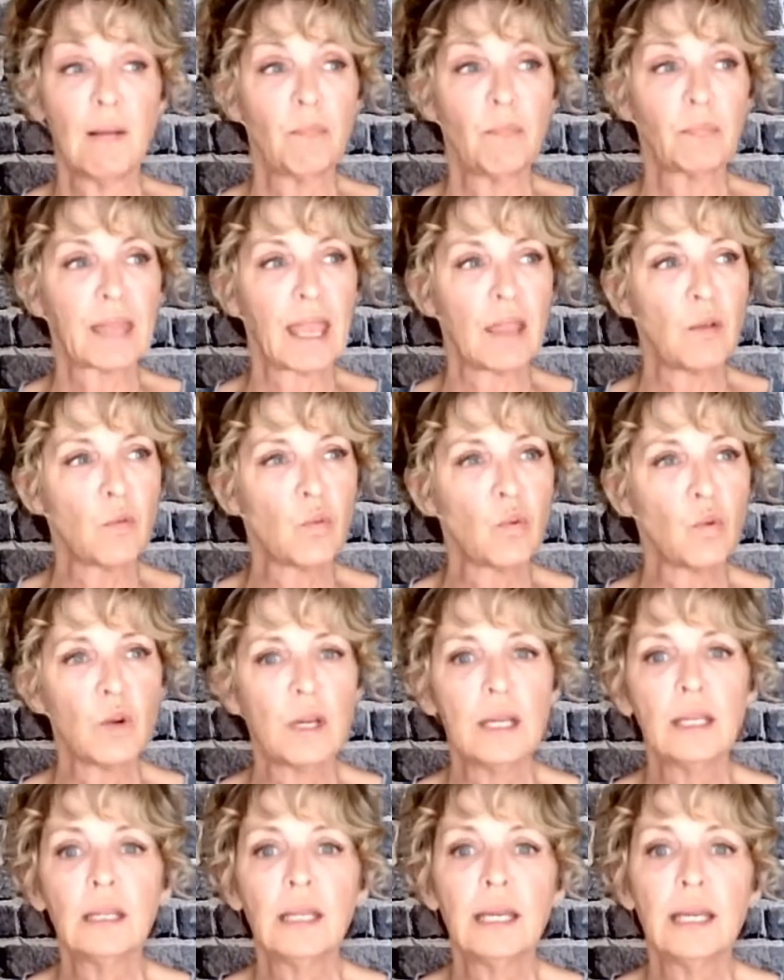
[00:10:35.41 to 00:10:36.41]
Okay,
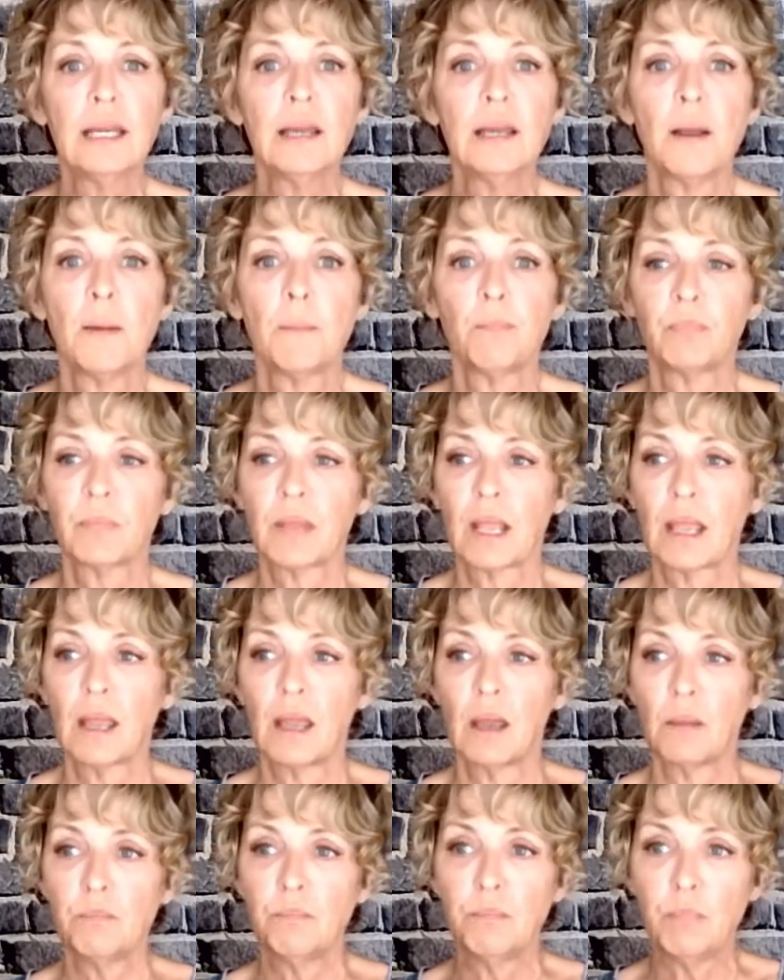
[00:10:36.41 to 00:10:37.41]
really
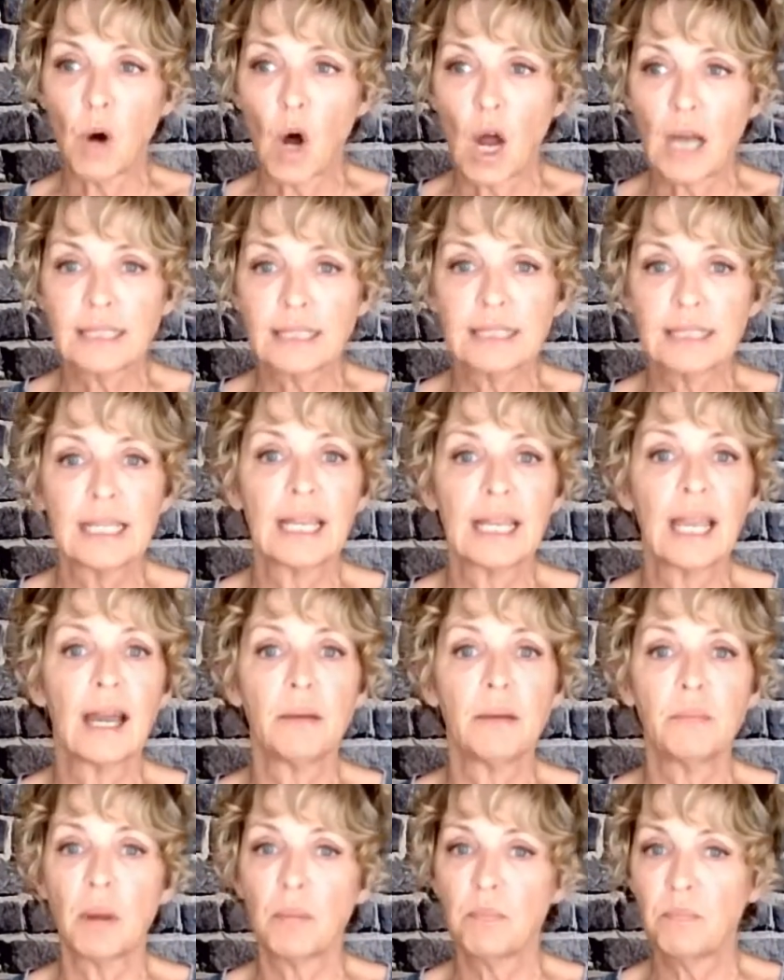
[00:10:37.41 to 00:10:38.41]
bossing
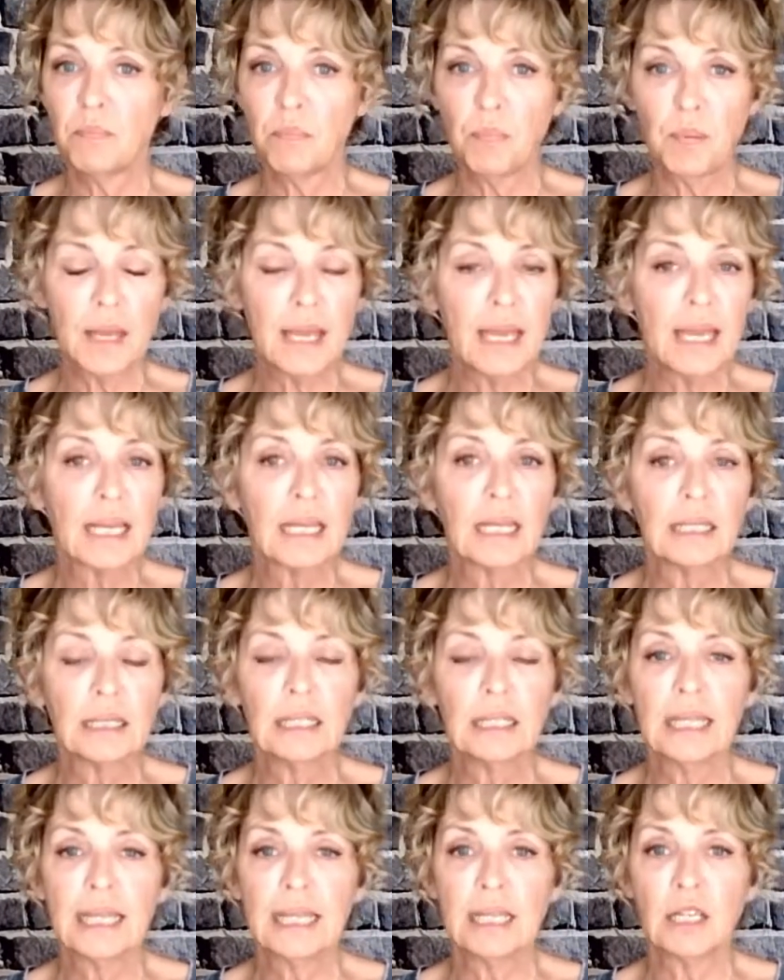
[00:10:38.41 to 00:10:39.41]
up, being a
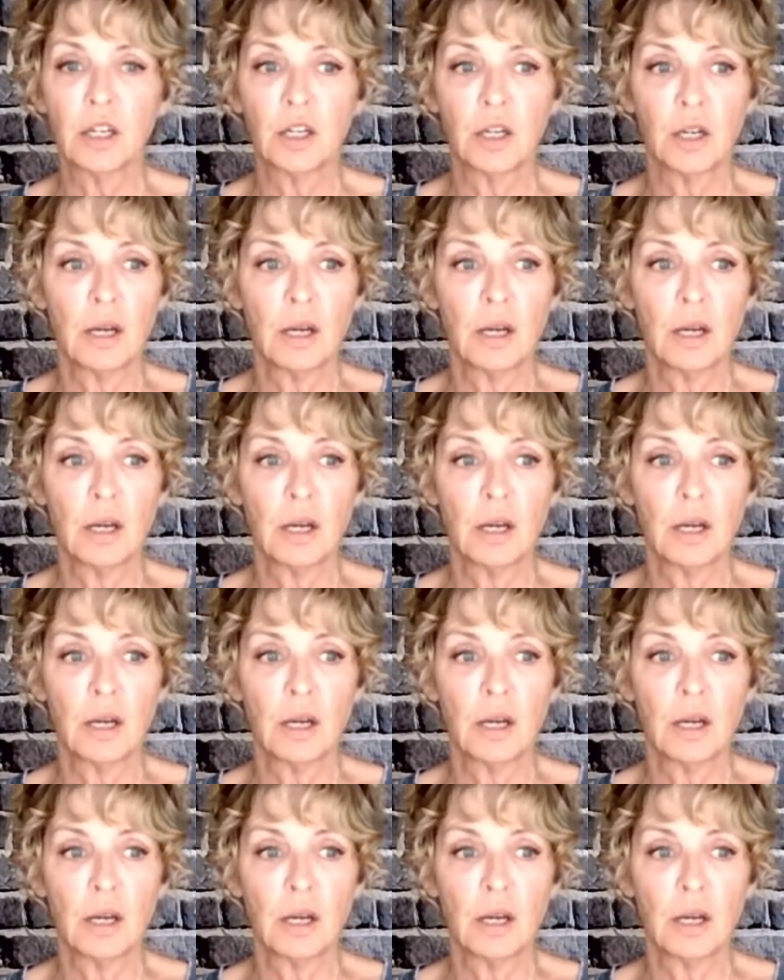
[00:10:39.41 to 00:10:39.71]
leader,